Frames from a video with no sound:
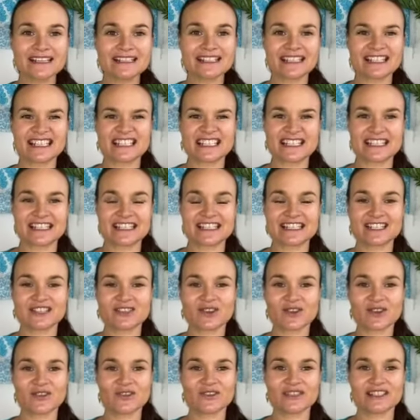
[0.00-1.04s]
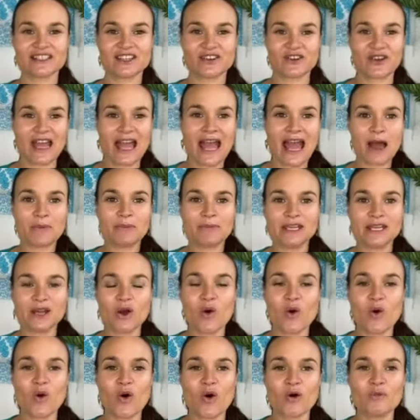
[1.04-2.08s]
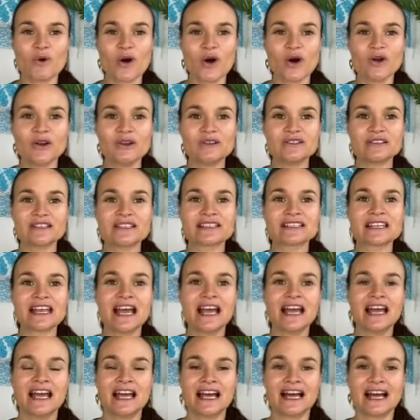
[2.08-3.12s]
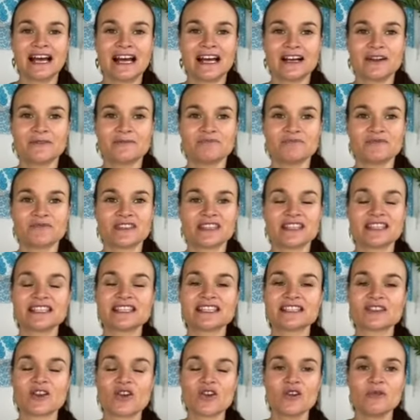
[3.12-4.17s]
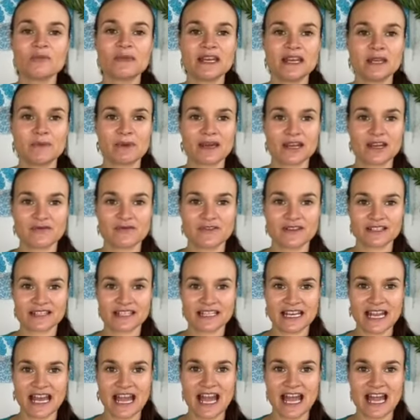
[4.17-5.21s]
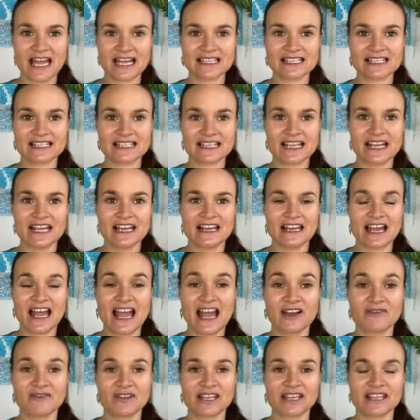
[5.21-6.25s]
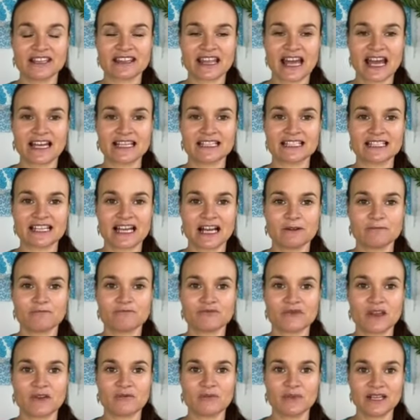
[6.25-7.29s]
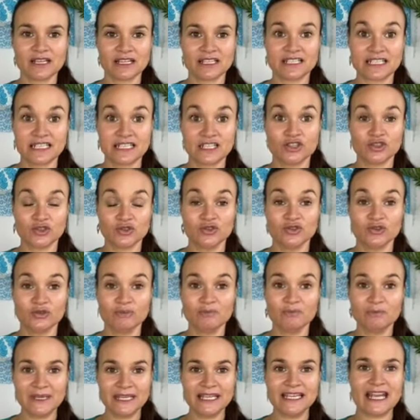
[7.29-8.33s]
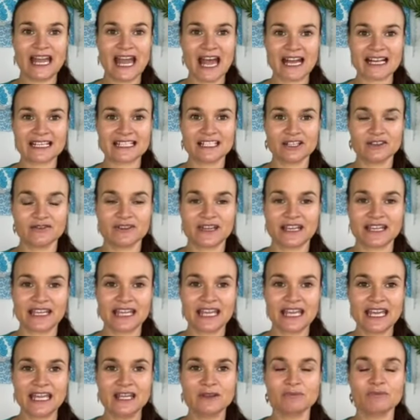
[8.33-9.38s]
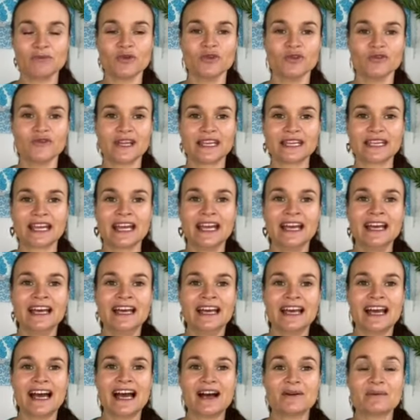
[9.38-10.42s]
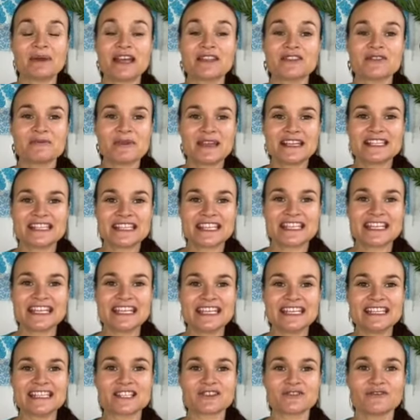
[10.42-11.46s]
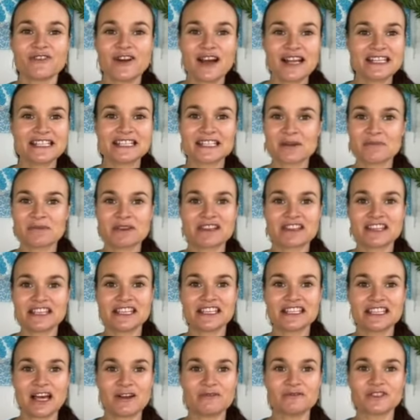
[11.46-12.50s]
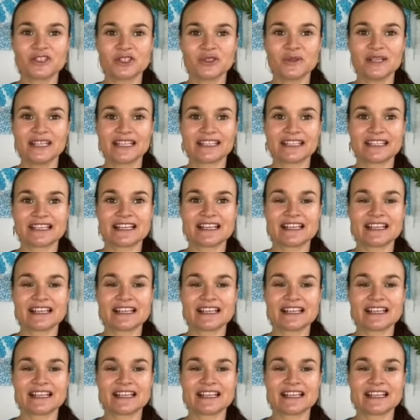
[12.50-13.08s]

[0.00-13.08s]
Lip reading: It elicits those, you know, happy hormones, so many benefits that it has, having that ability to be active and keep moving. And the best thing is to find something that you love doing.